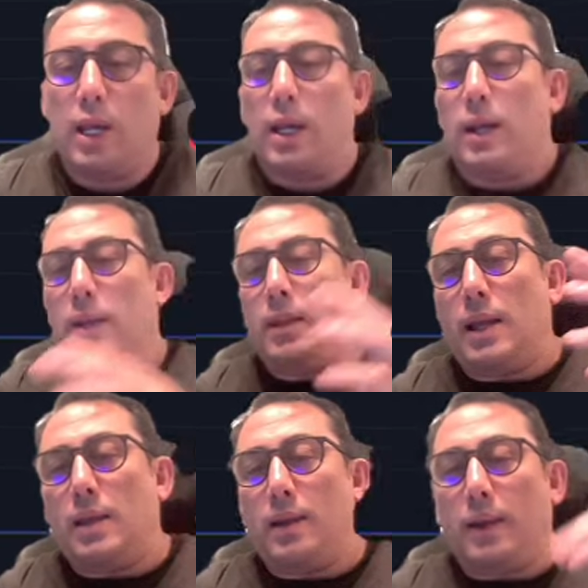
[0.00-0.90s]

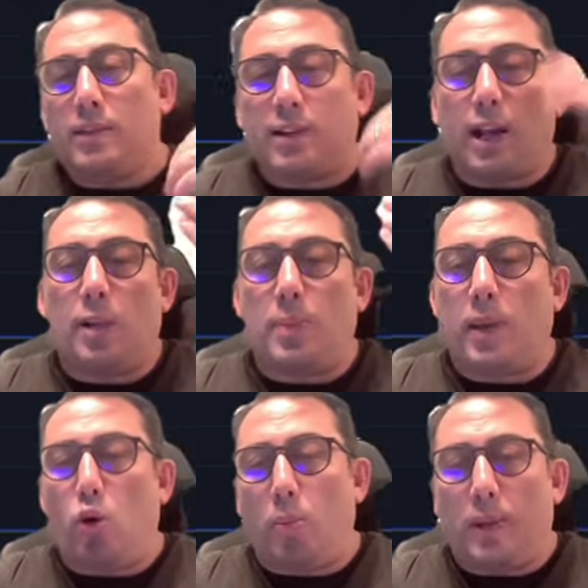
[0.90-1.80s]
Then scalping,
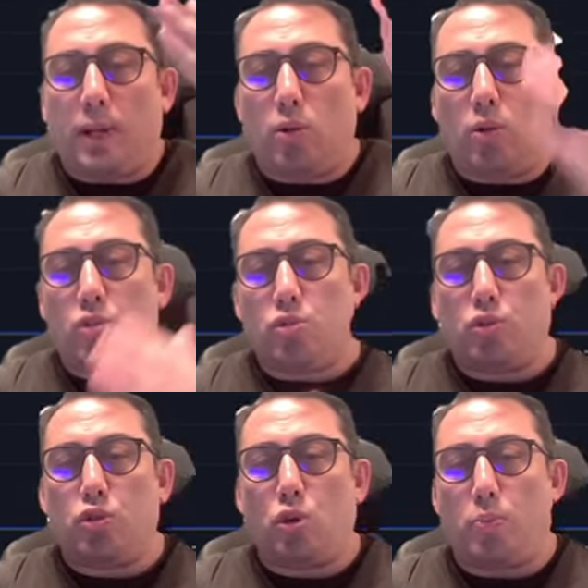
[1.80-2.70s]
open and close,
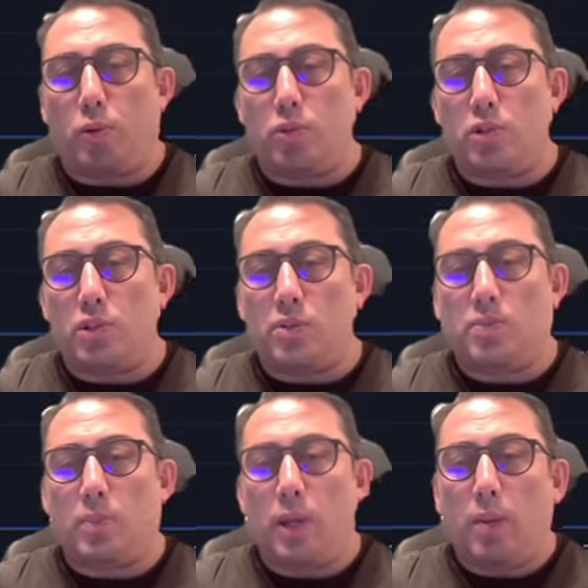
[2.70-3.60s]
short positions
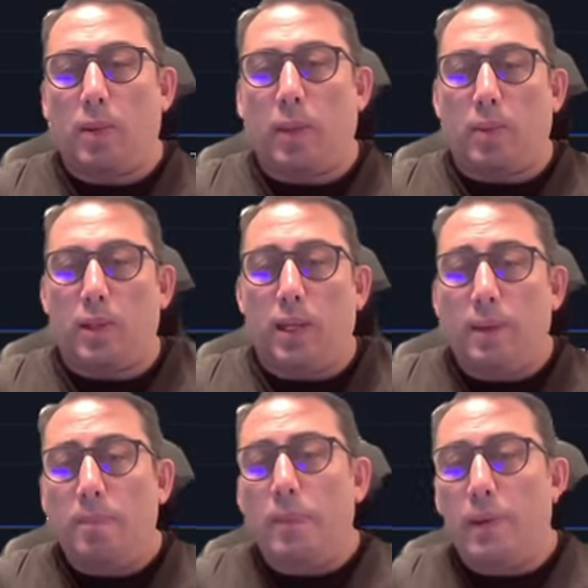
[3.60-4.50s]
make money.
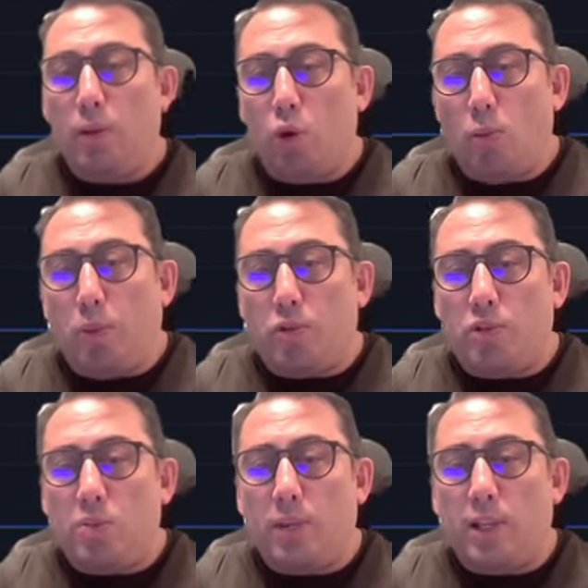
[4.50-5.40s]
Long
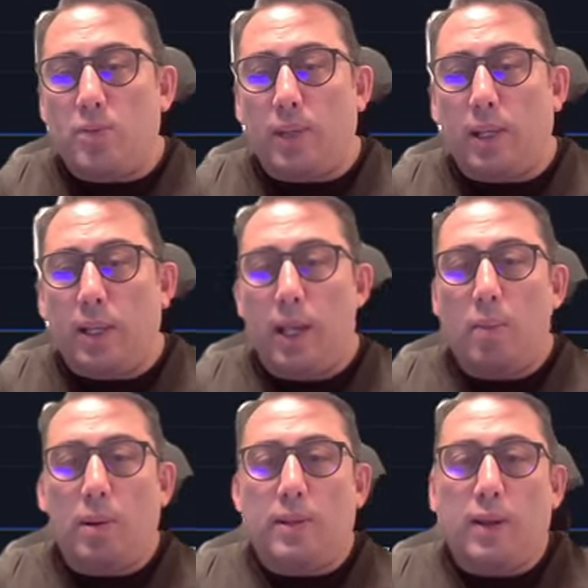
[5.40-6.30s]
position makes money.
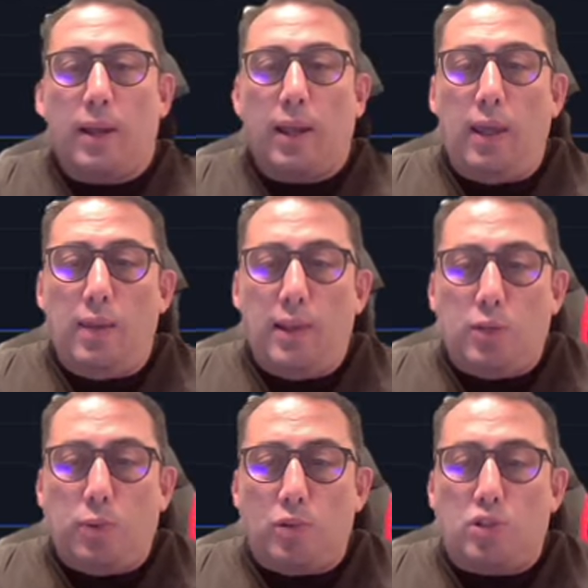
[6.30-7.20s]
But in this
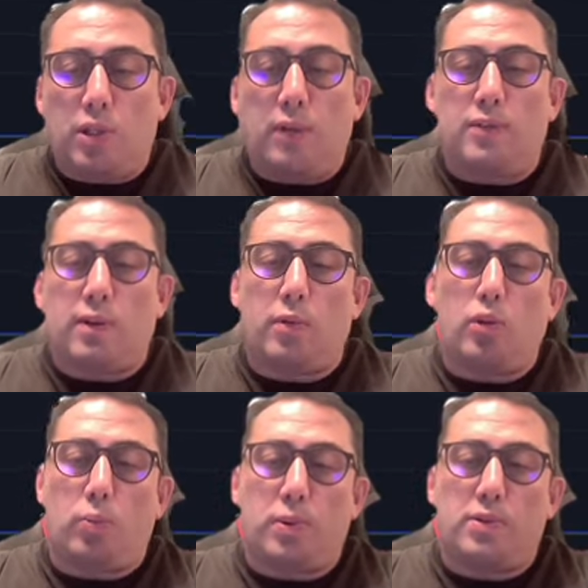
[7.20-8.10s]
position, if someone
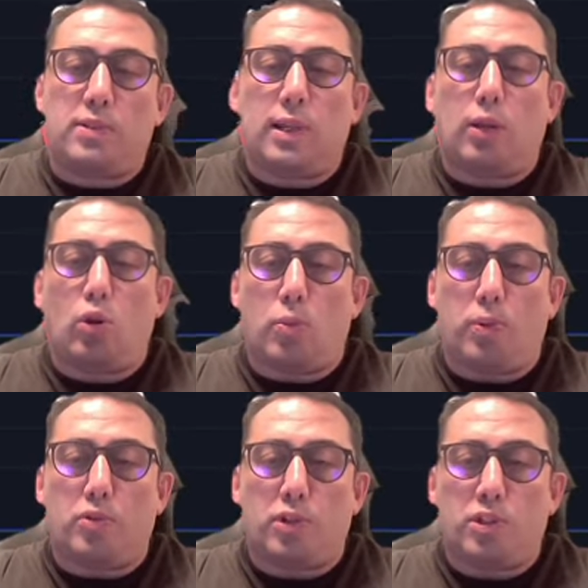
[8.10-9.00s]
opens a long
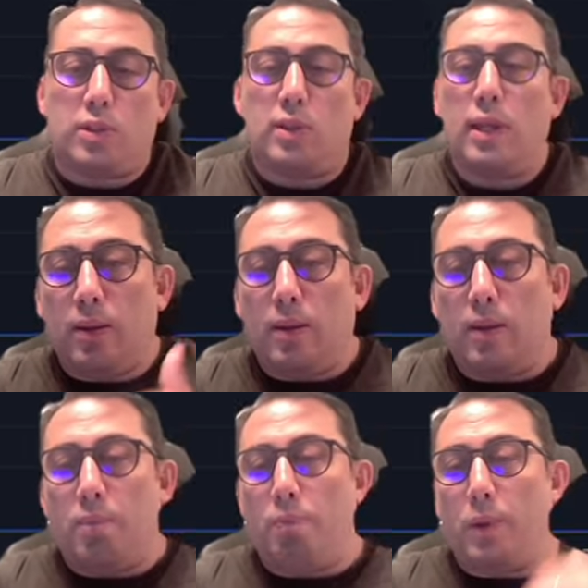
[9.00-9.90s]
position uh,
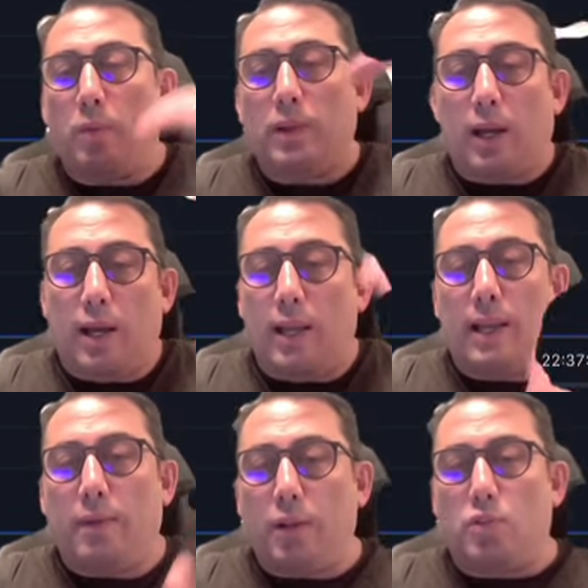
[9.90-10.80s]
with a high
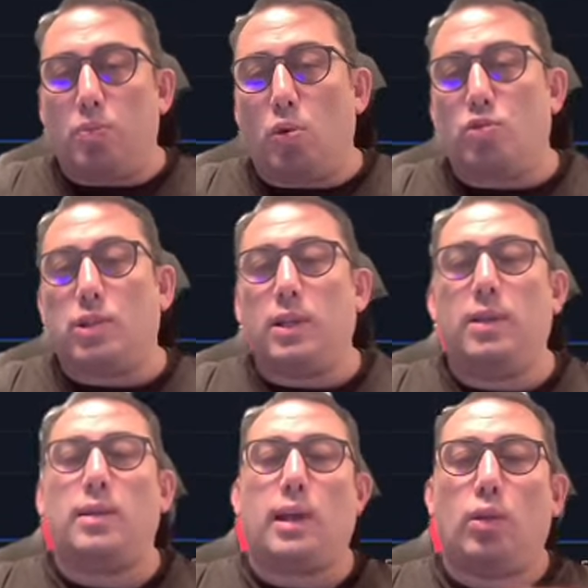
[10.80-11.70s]
leverage, mostly
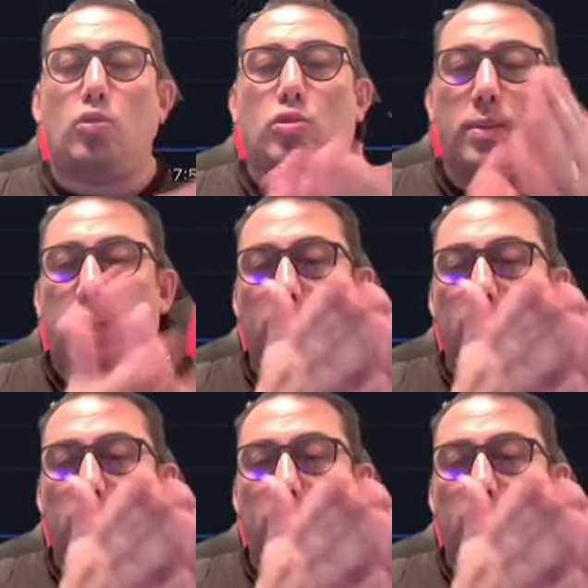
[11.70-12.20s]
they lose the money.